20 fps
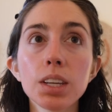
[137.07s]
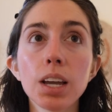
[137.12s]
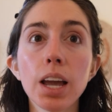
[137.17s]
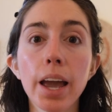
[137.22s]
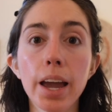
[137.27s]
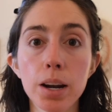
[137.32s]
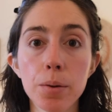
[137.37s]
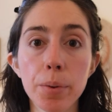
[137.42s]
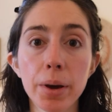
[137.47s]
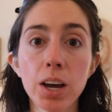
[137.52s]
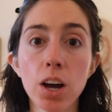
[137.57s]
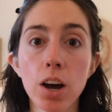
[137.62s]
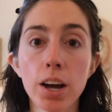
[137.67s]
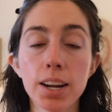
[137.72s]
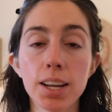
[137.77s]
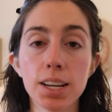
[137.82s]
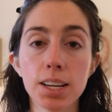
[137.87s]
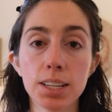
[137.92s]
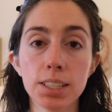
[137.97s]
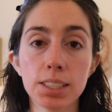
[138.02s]

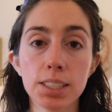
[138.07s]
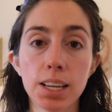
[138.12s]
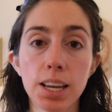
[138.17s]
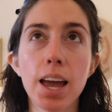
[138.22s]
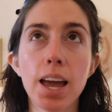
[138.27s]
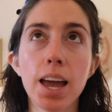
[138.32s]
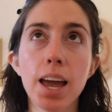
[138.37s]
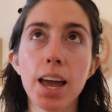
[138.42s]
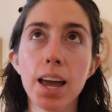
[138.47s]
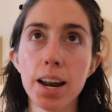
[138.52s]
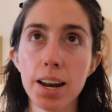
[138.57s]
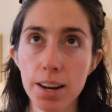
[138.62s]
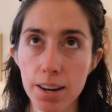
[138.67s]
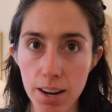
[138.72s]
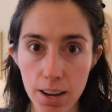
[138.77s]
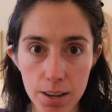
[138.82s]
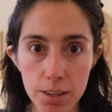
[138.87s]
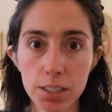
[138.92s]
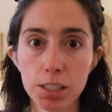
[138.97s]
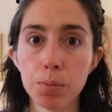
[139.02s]
antibiotics and
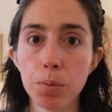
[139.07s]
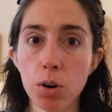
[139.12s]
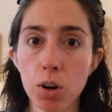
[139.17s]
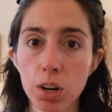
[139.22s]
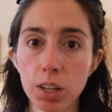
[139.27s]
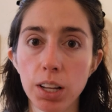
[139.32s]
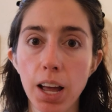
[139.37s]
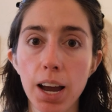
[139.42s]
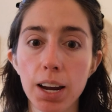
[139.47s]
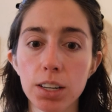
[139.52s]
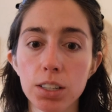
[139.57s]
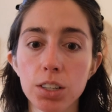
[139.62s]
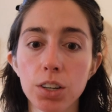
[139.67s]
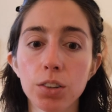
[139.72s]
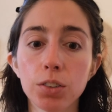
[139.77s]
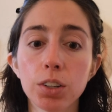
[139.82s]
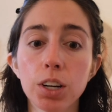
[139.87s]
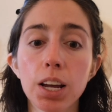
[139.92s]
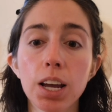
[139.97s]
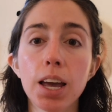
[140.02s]

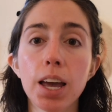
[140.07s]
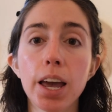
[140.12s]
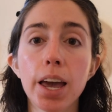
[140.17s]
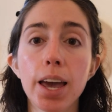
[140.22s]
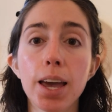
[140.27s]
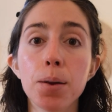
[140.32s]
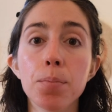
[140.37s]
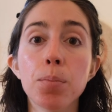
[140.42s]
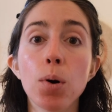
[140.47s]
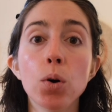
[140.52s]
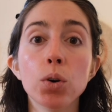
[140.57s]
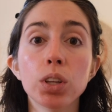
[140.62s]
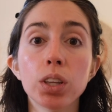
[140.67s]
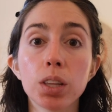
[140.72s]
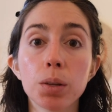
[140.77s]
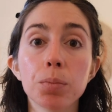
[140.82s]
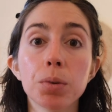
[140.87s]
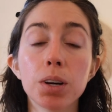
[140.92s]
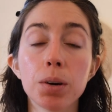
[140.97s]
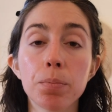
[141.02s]
spironolactone, and both of
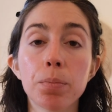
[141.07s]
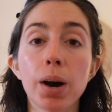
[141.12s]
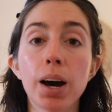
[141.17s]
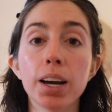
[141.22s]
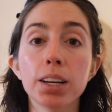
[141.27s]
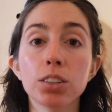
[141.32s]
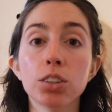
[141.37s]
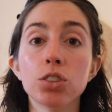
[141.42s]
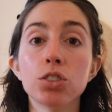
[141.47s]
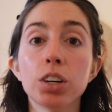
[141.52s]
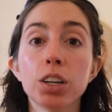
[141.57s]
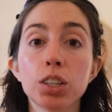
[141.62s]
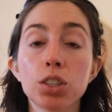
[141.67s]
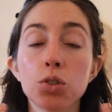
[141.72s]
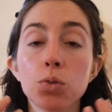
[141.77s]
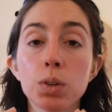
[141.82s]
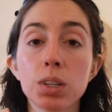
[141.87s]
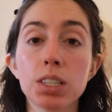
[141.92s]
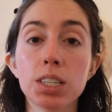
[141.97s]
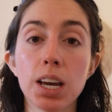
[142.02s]
them combined to try
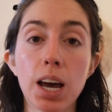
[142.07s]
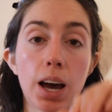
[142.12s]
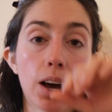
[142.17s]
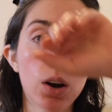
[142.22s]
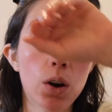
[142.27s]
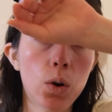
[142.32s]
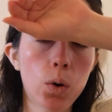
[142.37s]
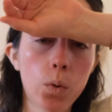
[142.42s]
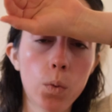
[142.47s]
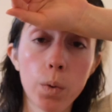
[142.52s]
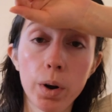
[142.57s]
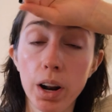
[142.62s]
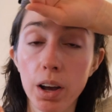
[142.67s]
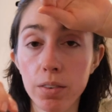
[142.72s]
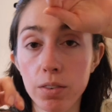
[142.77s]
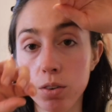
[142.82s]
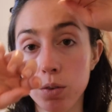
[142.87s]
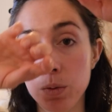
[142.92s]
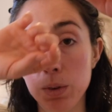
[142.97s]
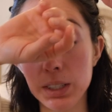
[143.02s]
to attack
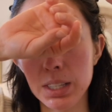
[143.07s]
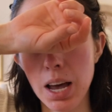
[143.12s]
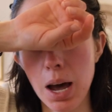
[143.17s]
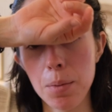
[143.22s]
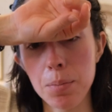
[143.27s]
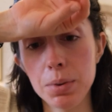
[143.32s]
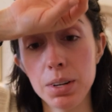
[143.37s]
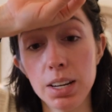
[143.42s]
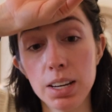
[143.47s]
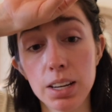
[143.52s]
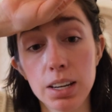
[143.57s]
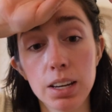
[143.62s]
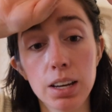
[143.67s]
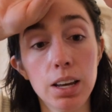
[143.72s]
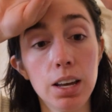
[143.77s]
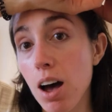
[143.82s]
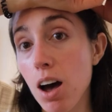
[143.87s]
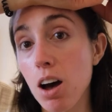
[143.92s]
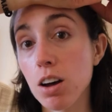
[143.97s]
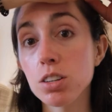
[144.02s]
whatever was happening.
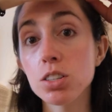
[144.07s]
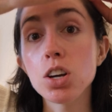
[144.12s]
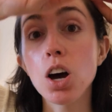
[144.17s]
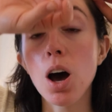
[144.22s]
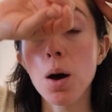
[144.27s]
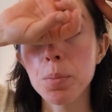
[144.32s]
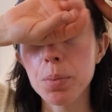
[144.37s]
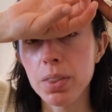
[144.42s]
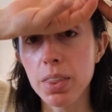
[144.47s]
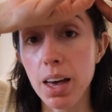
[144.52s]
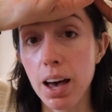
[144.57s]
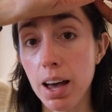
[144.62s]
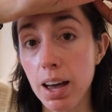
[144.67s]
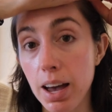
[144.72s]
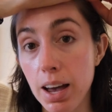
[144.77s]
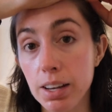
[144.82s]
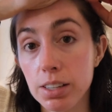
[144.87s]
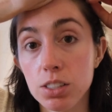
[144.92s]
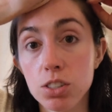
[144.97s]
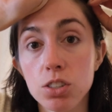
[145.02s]
On top of that,
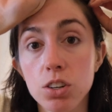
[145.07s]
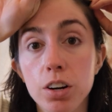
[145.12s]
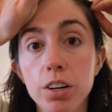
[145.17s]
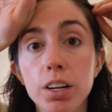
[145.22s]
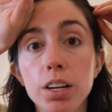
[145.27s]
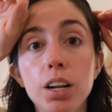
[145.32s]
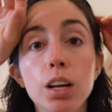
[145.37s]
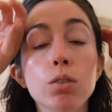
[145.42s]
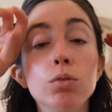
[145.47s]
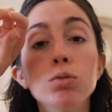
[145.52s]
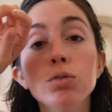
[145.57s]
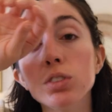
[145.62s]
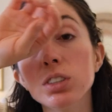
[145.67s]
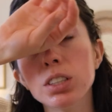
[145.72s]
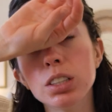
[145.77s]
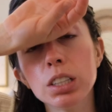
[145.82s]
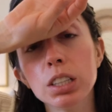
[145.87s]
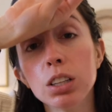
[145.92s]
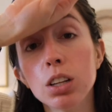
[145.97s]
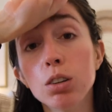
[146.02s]
I started a
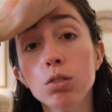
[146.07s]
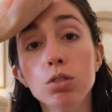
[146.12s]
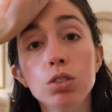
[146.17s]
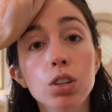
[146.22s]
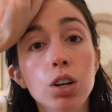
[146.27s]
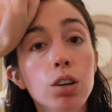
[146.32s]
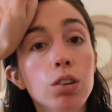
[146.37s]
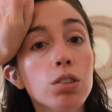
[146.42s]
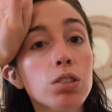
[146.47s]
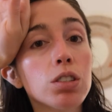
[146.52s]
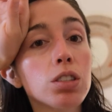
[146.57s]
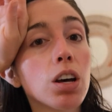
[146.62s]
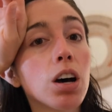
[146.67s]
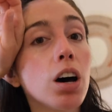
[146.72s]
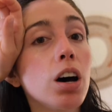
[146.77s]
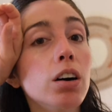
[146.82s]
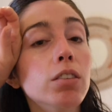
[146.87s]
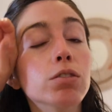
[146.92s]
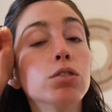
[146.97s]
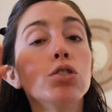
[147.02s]
really low dose
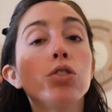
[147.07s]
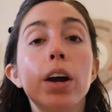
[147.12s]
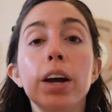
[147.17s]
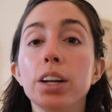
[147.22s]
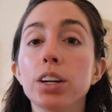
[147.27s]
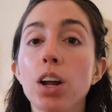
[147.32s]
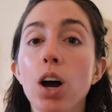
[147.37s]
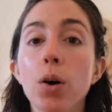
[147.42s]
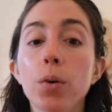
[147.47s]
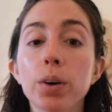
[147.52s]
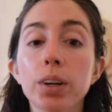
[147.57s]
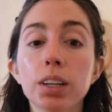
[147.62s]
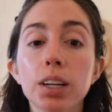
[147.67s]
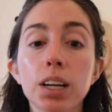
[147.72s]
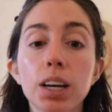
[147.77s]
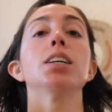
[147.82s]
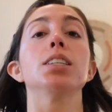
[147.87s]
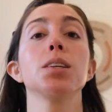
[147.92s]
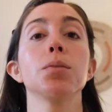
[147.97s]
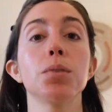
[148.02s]
of Tretinoin.
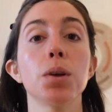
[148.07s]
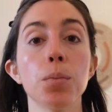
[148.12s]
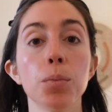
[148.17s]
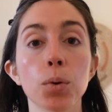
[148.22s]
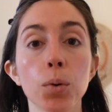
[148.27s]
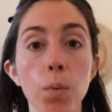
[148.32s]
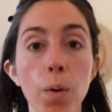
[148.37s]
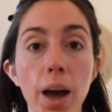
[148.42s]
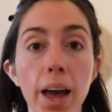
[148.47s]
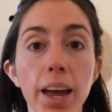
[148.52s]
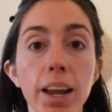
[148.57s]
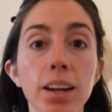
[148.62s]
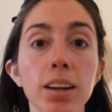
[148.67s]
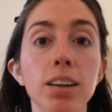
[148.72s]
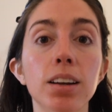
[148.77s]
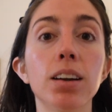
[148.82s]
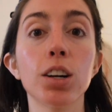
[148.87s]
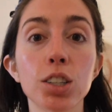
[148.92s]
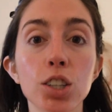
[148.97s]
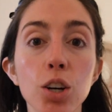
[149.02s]
September went,
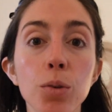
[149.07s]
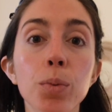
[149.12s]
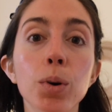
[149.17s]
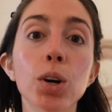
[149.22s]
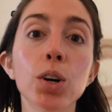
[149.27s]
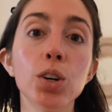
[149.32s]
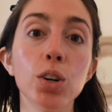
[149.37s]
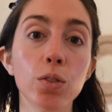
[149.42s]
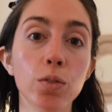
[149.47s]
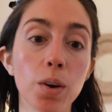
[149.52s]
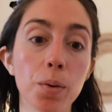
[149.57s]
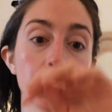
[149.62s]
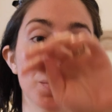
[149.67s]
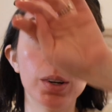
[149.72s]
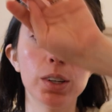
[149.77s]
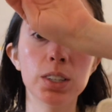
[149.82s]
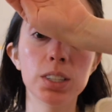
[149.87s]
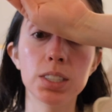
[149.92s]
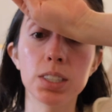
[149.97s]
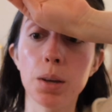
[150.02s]
October,
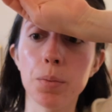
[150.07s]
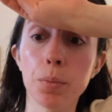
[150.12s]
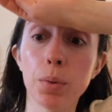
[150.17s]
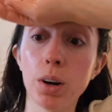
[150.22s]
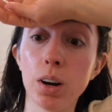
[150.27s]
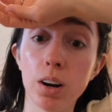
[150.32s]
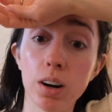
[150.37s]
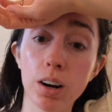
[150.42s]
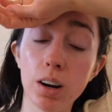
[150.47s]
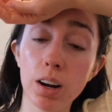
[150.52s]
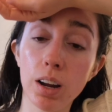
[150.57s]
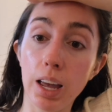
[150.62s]
November, December,